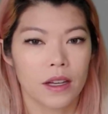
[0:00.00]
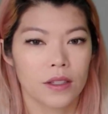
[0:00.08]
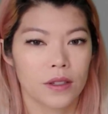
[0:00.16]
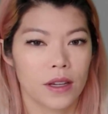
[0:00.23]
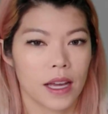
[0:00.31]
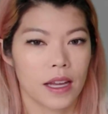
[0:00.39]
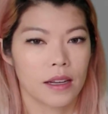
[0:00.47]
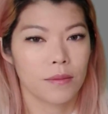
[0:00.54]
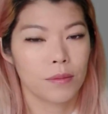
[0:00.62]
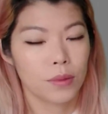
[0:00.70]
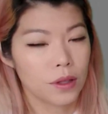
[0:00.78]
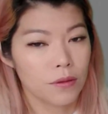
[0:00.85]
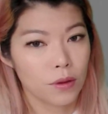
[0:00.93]
So again,
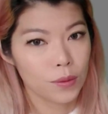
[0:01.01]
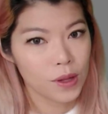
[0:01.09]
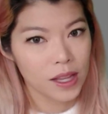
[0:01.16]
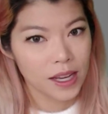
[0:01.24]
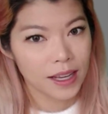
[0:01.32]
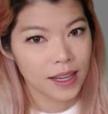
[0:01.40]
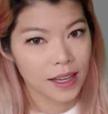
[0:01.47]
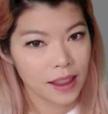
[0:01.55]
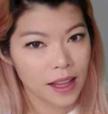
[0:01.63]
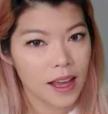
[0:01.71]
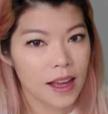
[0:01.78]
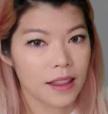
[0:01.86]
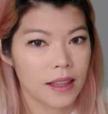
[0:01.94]
put the formula in,
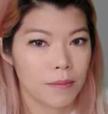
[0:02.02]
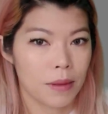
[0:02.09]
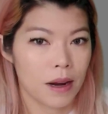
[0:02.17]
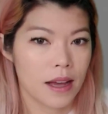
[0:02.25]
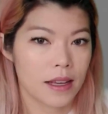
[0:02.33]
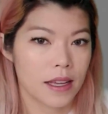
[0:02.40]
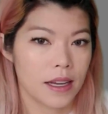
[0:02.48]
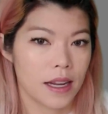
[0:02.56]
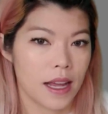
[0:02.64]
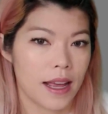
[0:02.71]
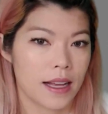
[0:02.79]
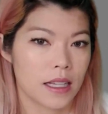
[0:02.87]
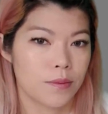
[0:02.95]
then plug in
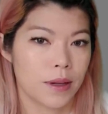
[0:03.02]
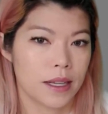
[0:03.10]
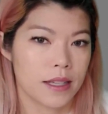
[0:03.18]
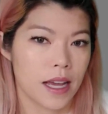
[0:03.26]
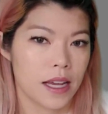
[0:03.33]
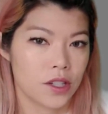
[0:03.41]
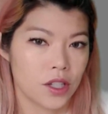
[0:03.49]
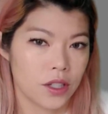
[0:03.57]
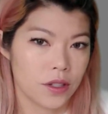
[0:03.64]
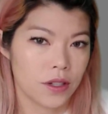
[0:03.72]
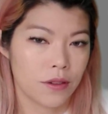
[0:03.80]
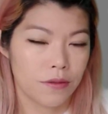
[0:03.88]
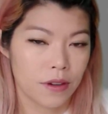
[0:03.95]
x plus h
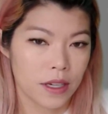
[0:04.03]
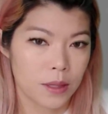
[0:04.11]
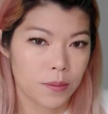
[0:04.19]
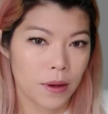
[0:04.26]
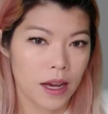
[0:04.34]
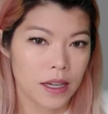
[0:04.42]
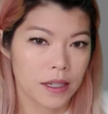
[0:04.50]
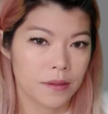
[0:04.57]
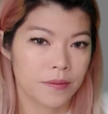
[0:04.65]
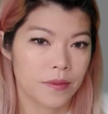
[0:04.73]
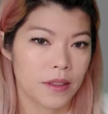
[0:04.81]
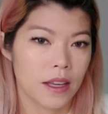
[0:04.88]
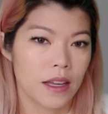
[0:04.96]
into the first part,
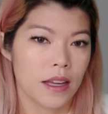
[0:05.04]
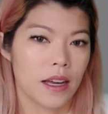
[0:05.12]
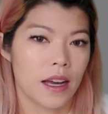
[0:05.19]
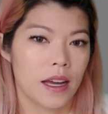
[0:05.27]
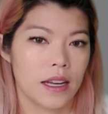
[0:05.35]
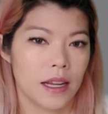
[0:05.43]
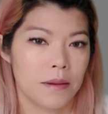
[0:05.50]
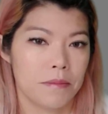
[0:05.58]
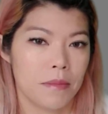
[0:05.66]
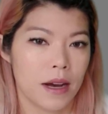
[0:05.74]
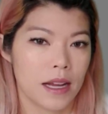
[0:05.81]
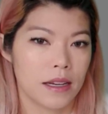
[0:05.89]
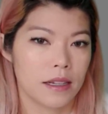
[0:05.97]
and then
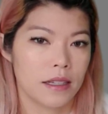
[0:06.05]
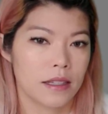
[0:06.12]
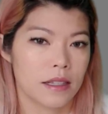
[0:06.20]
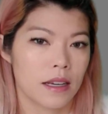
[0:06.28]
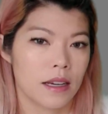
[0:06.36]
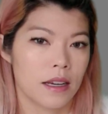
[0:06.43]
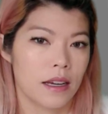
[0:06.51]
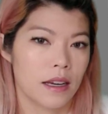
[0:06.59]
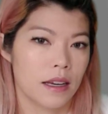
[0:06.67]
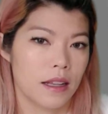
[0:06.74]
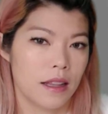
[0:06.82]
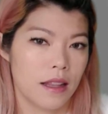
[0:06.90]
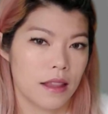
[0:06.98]
minus
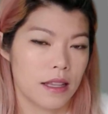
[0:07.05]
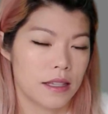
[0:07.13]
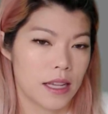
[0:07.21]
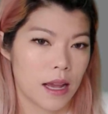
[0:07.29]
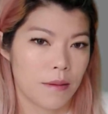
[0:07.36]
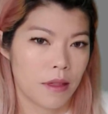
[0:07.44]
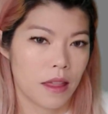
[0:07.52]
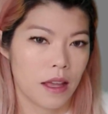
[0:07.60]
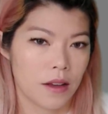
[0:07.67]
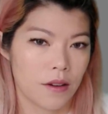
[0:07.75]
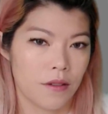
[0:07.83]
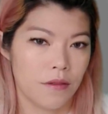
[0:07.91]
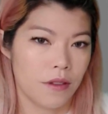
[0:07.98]
the same
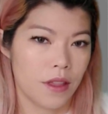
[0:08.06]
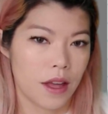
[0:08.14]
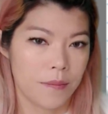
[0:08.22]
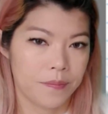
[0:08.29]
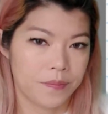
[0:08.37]
thing over there.